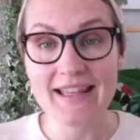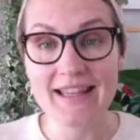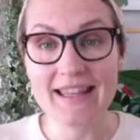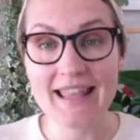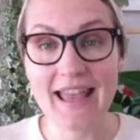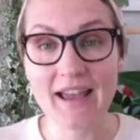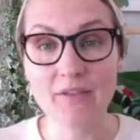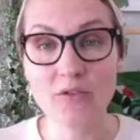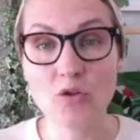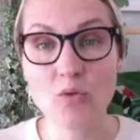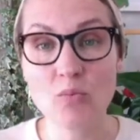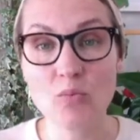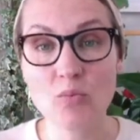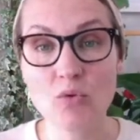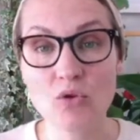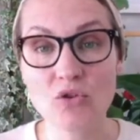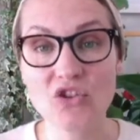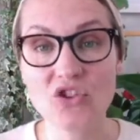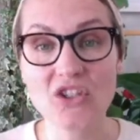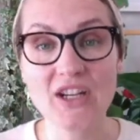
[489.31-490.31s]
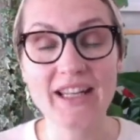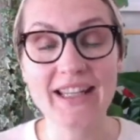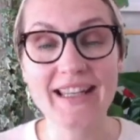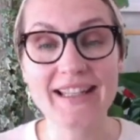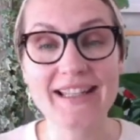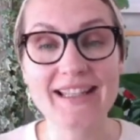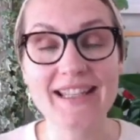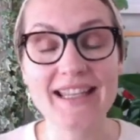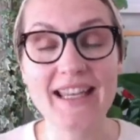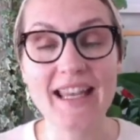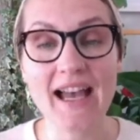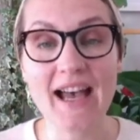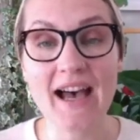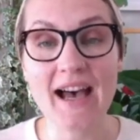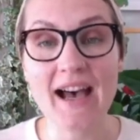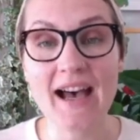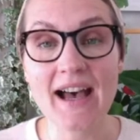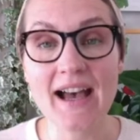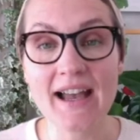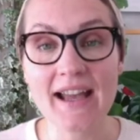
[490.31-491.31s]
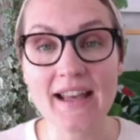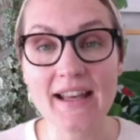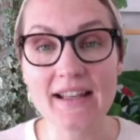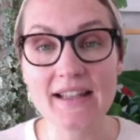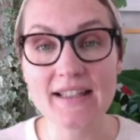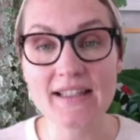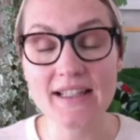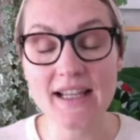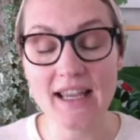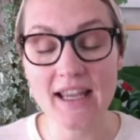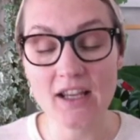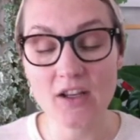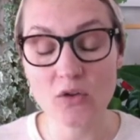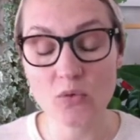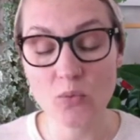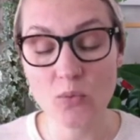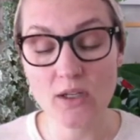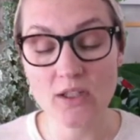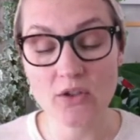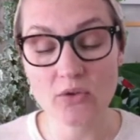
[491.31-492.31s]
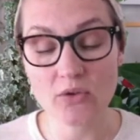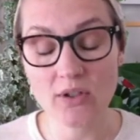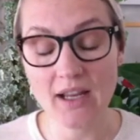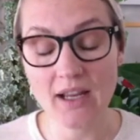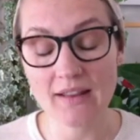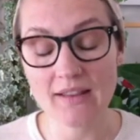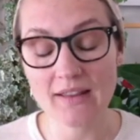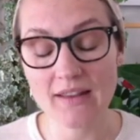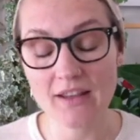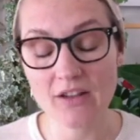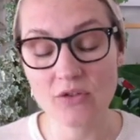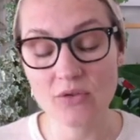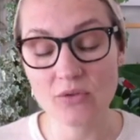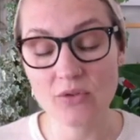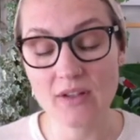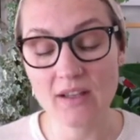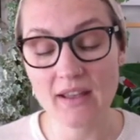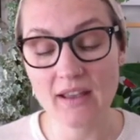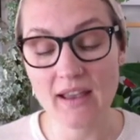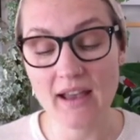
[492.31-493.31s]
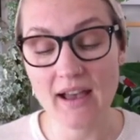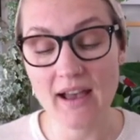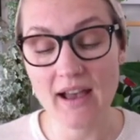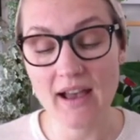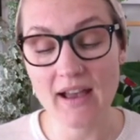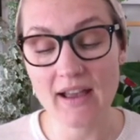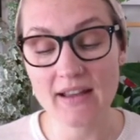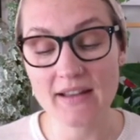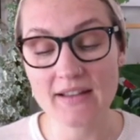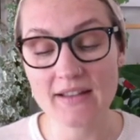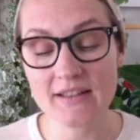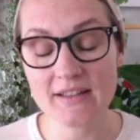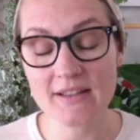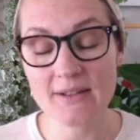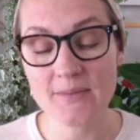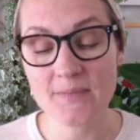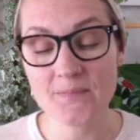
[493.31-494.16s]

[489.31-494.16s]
They have the most gigantic eyes. And when you look into their eyes,